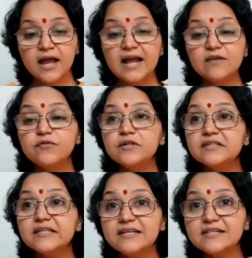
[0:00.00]
and for
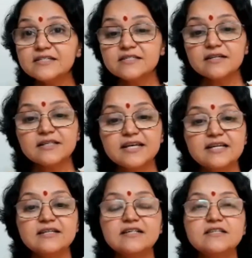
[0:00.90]
this
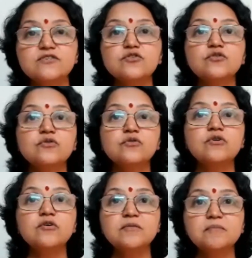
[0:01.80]
there is
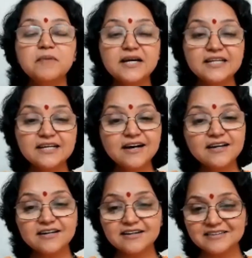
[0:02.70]
no
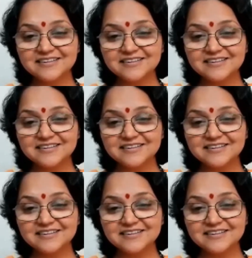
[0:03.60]
parihara